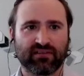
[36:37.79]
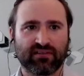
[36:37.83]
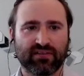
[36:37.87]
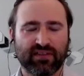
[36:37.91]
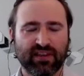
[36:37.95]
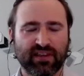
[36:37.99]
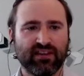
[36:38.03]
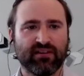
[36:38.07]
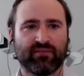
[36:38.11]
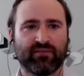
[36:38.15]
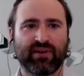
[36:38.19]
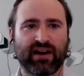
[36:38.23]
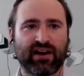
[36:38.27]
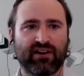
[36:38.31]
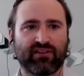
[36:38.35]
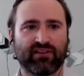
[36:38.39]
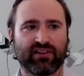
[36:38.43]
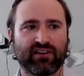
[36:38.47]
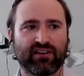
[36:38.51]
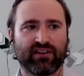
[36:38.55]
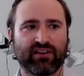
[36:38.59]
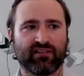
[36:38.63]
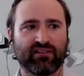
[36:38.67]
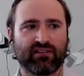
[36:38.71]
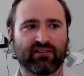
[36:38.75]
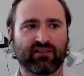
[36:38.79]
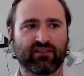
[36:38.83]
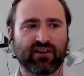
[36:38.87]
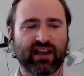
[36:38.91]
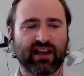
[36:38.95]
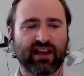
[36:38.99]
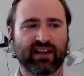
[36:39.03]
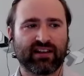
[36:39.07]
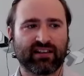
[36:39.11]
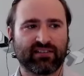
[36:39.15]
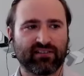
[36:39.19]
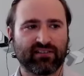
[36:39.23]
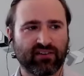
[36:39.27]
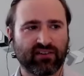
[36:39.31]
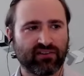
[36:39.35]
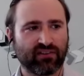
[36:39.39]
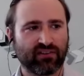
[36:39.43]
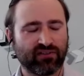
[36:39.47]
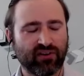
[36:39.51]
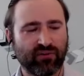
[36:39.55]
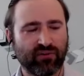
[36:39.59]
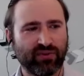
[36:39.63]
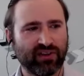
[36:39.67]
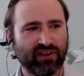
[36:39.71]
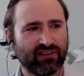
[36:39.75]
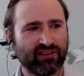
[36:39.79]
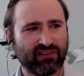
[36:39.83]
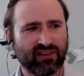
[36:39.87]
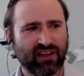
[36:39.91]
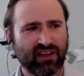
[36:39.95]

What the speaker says: think about it, right? And then there'll be